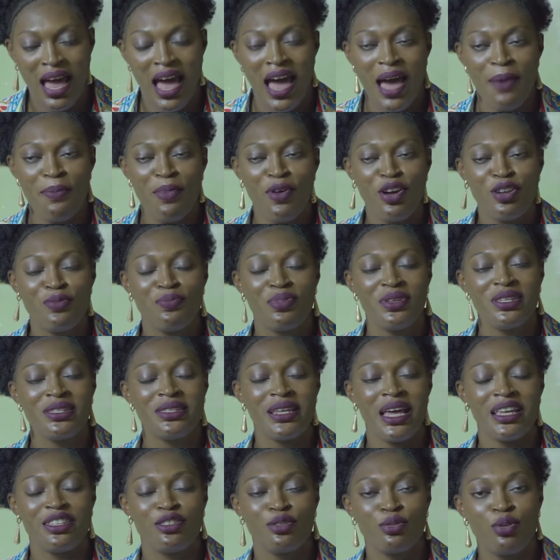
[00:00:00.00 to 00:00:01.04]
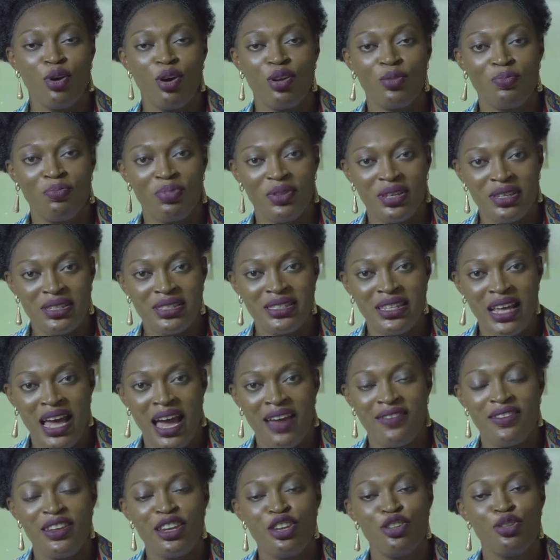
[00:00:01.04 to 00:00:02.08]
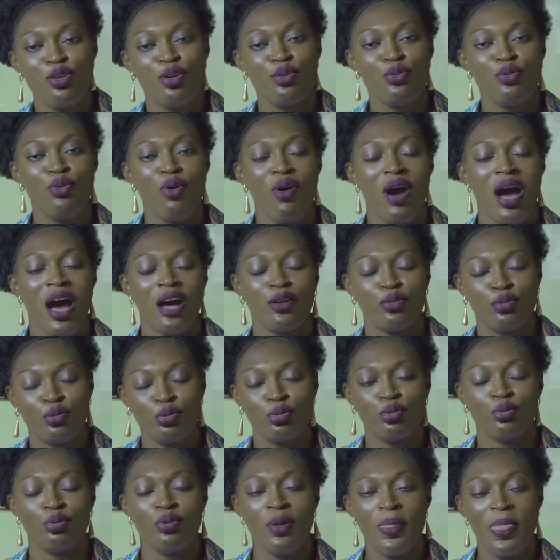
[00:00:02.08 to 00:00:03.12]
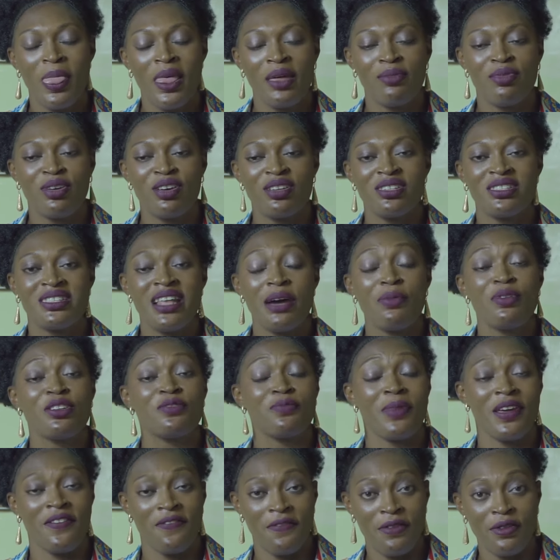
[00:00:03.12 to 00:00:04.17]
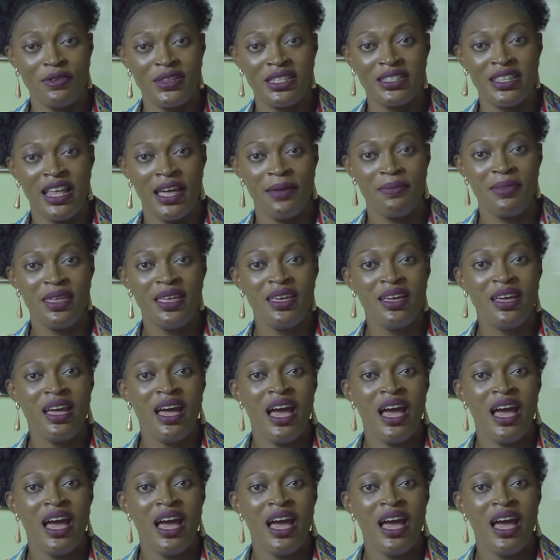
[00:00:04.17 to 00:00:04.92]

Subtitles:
I stored beans. I really don't know how to, because that was my first time.